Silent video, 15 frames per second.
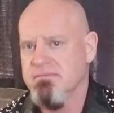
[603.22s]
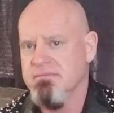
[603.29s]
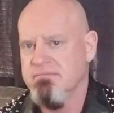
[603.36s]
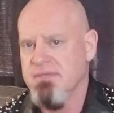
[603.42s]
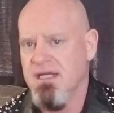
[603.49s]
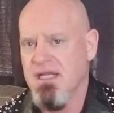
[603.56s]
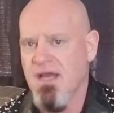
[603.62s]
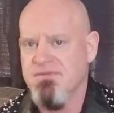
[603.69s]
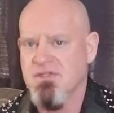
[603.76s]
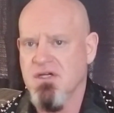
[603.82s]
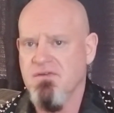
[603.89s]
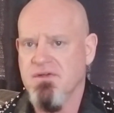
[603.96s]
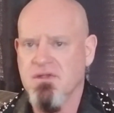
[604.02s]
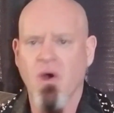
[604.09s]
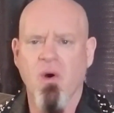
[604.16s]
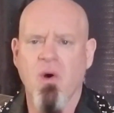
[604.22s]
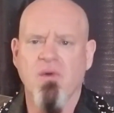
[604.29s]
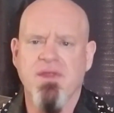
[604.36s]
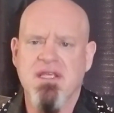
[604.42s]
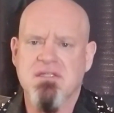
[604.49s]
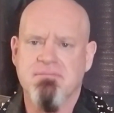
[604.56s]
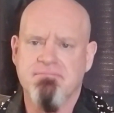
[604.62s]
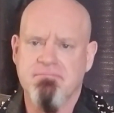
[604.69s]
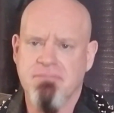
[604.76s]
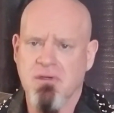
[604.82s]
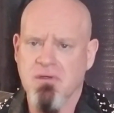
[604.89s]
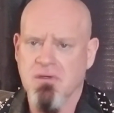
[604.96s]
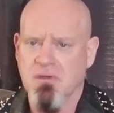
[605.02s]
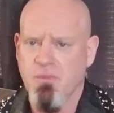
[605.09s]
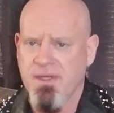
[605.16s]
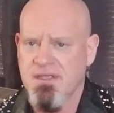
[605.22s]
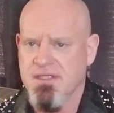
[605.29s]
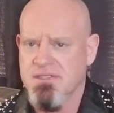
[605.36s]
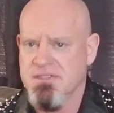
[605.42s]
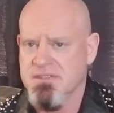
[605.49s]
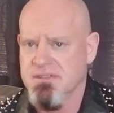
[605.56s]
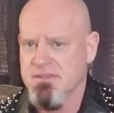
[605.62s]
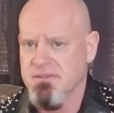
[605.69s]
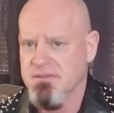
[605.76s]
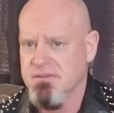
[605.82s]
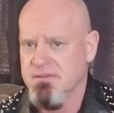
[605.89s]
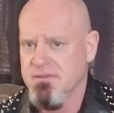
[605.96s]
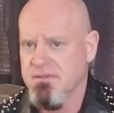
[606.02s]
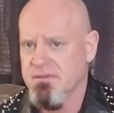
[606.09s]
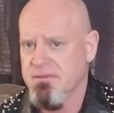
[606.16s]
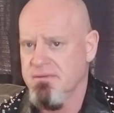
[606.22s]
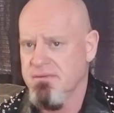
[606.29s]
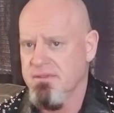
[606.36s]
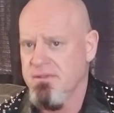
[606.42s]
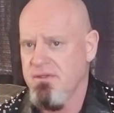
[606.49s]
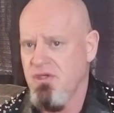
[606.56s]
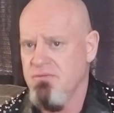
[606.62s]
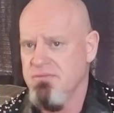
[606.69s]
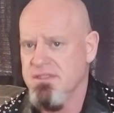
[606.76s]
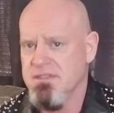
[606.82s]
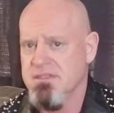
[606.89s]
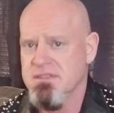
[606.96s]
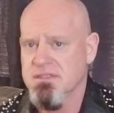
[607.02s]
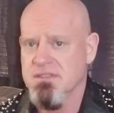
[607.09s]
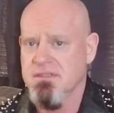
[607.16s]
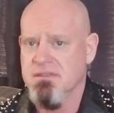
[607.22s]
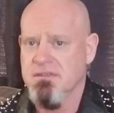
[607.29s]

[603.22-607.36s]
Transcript: my life's over, all these poor witless humans,